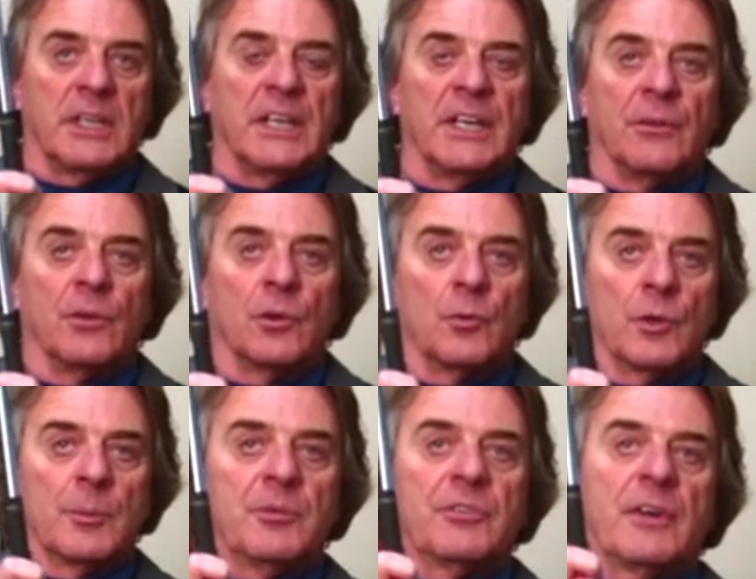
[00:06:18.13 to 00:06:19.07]
Getting the
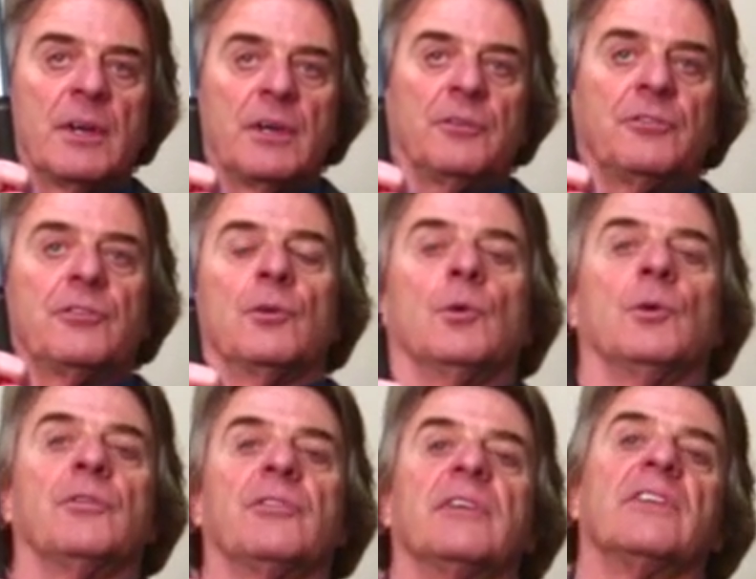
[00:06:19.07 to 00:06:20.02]
grip size so it's